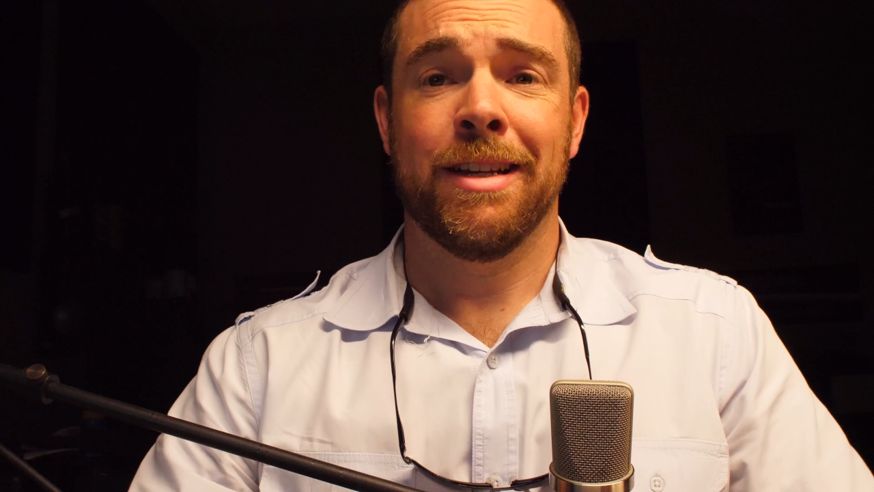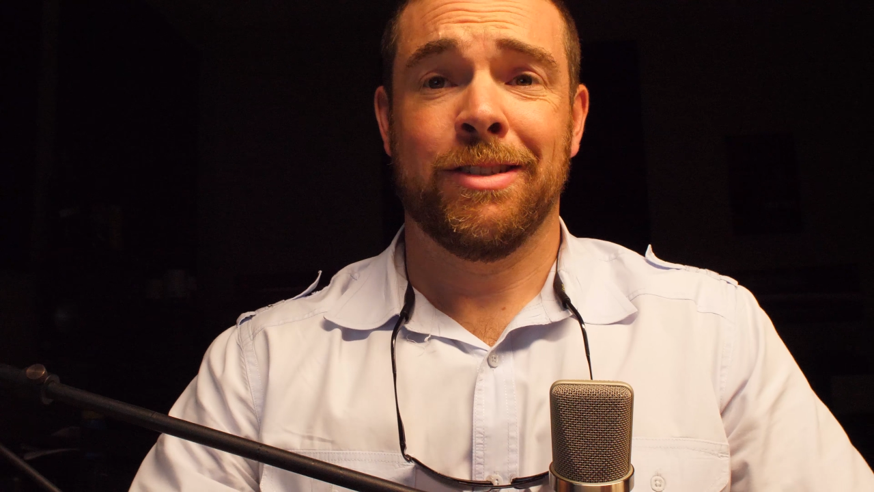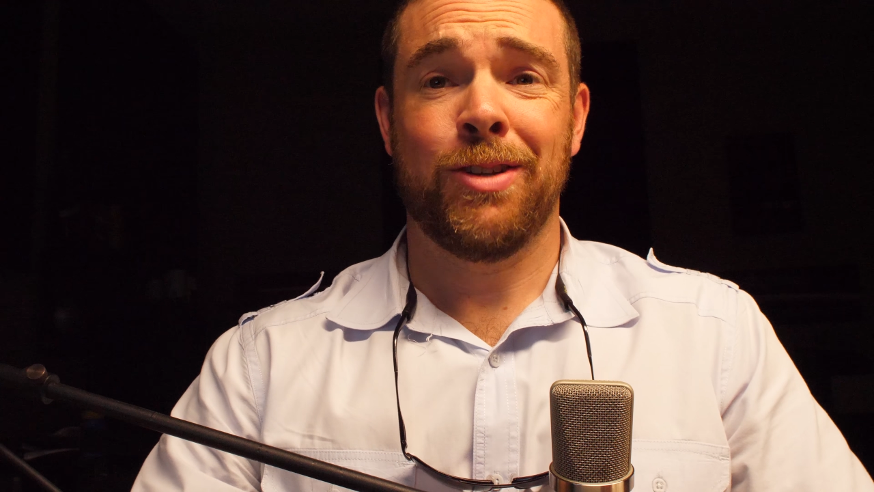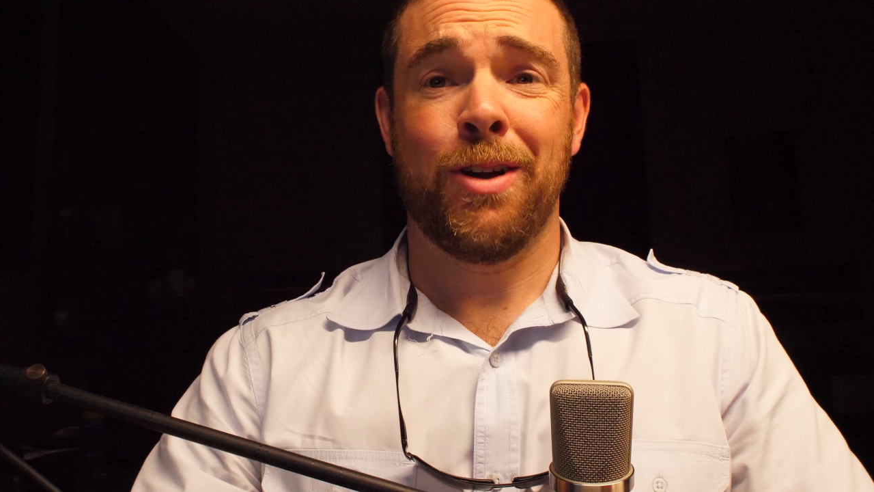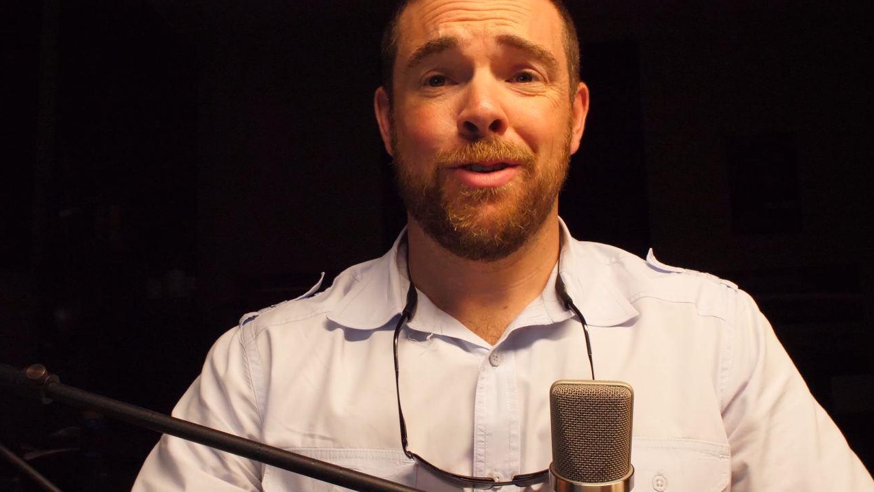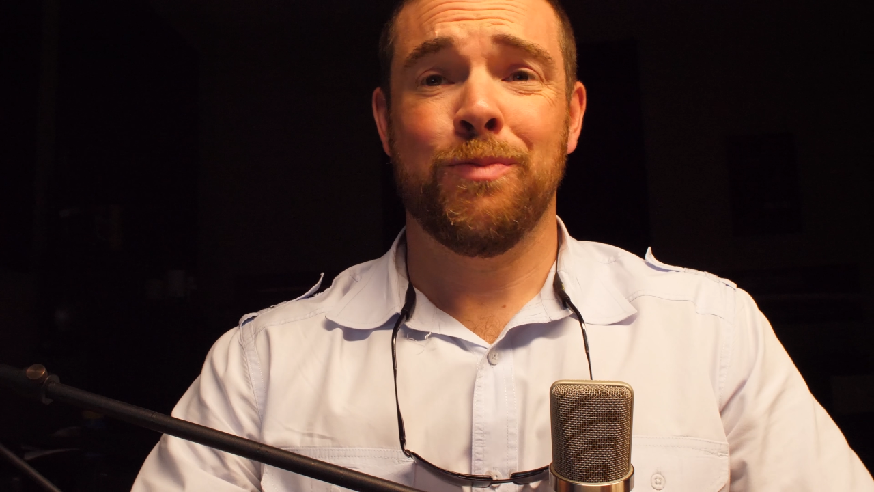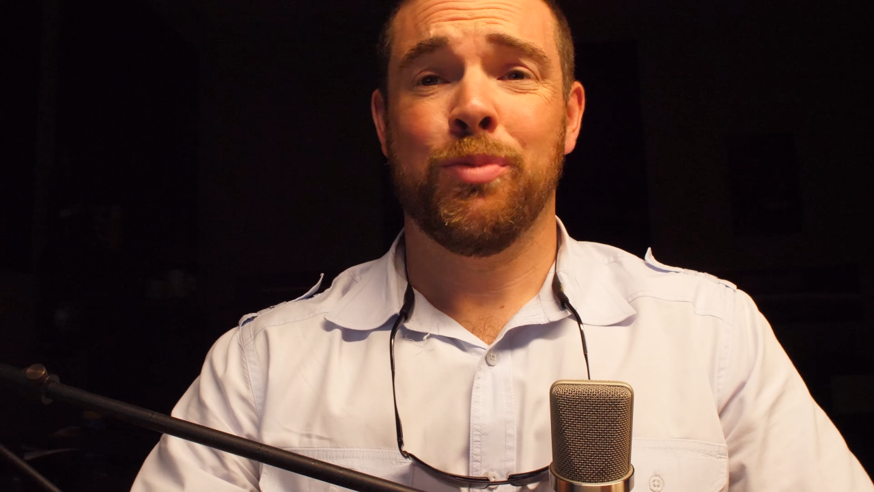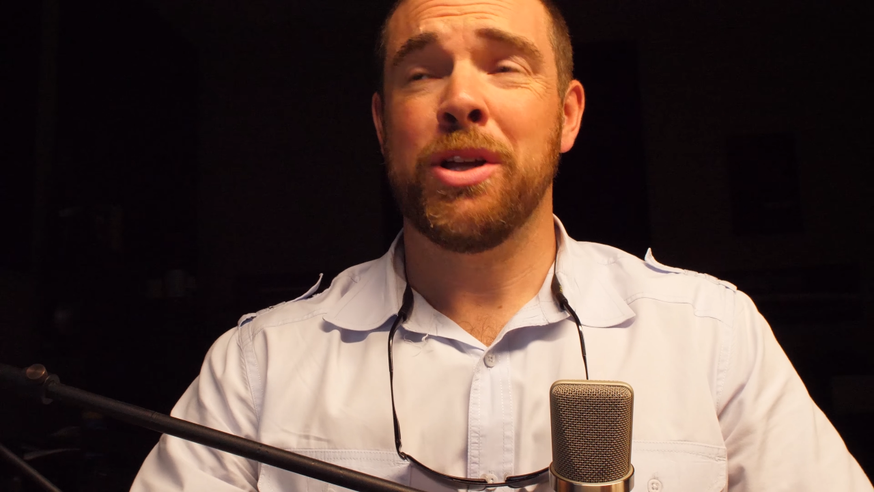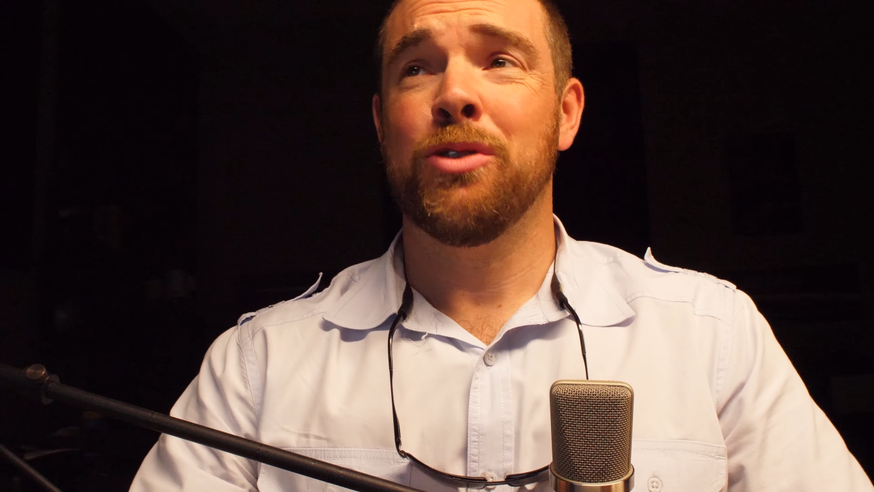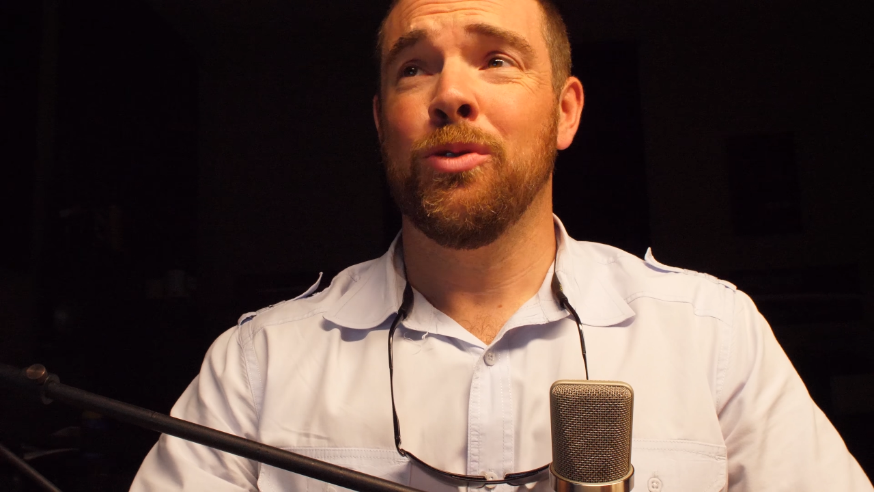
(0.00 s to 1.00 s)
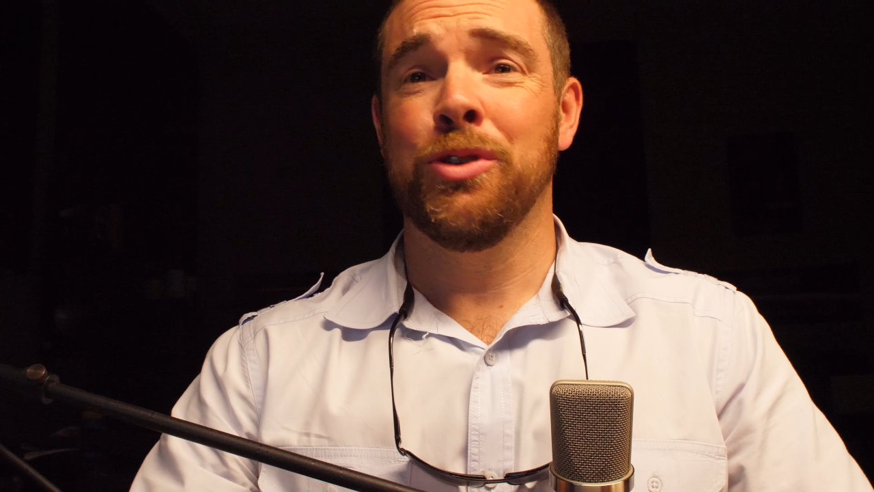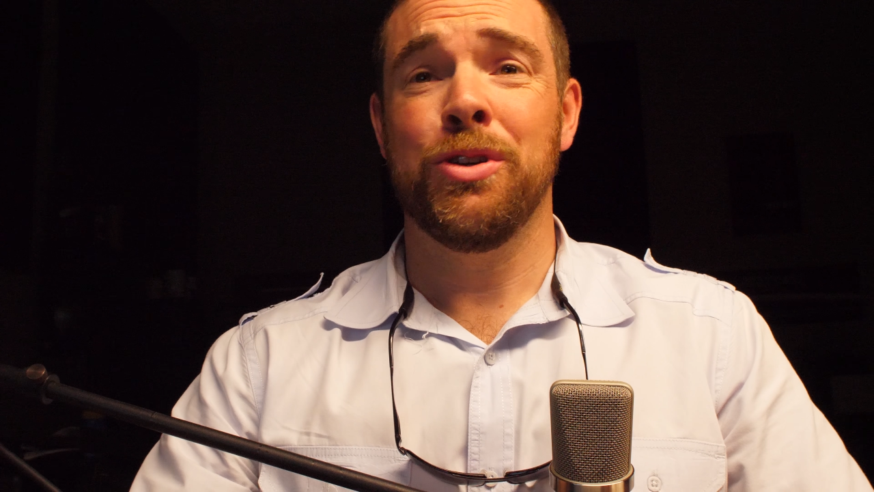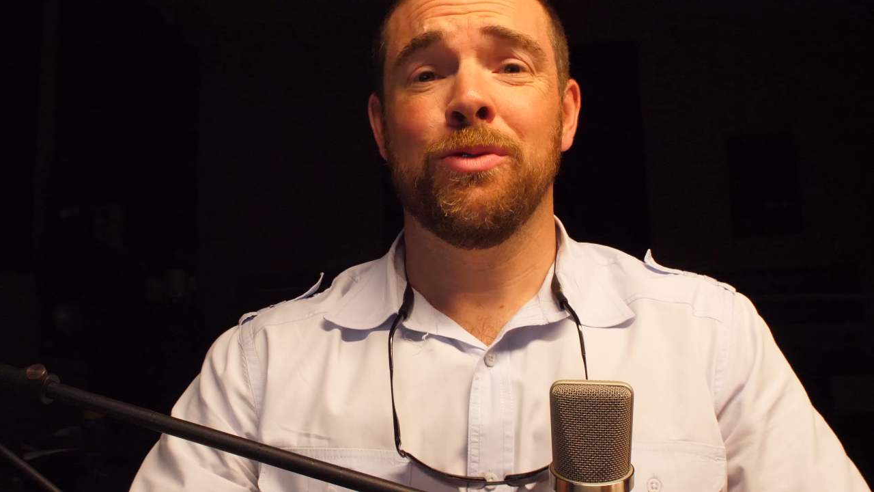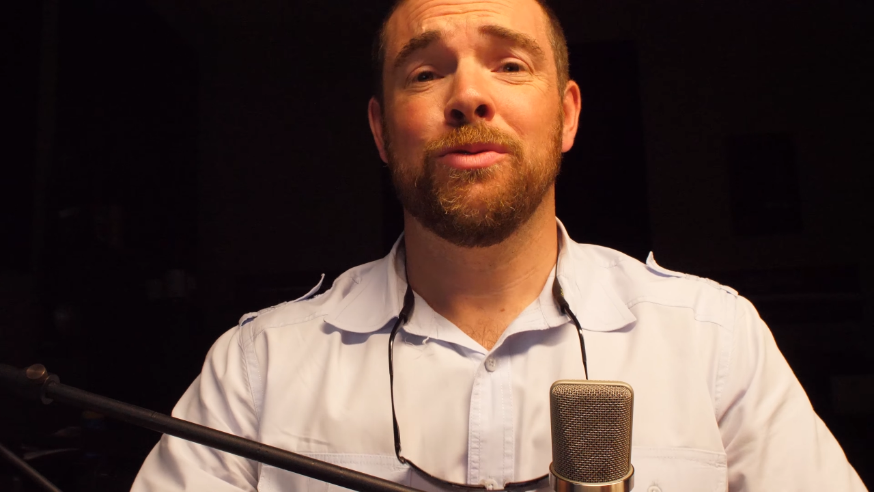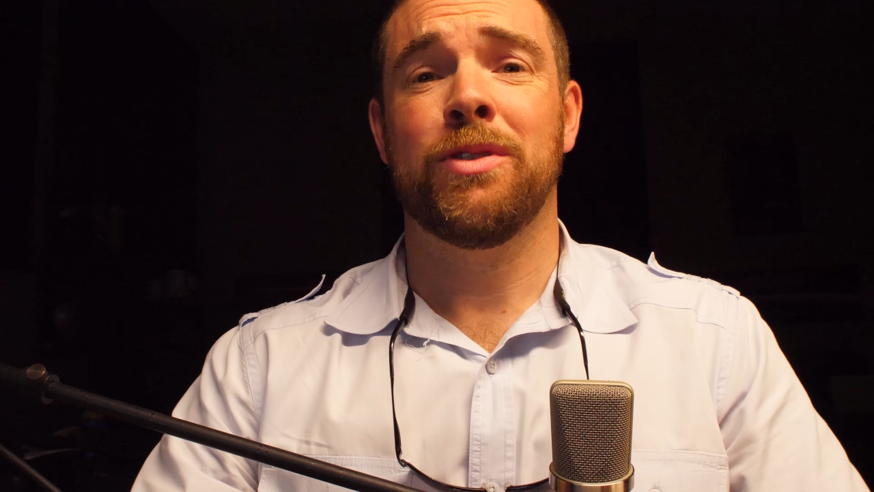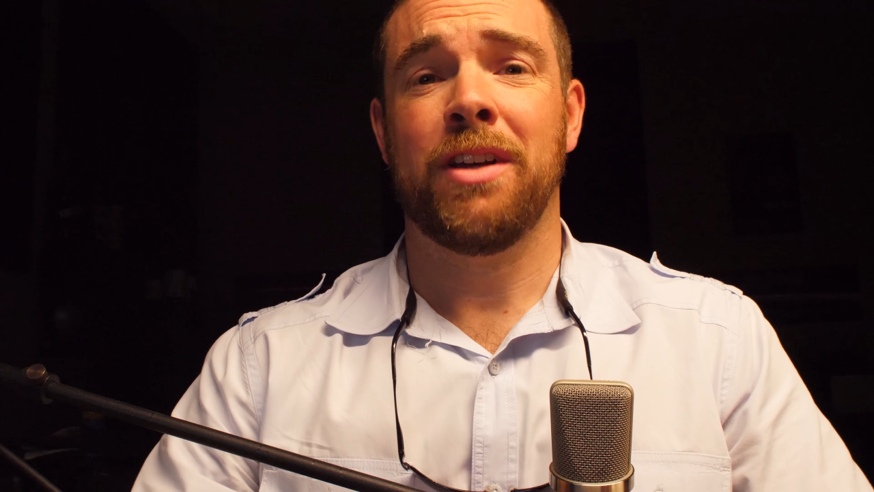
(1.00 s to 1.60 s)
So, pretty cool news.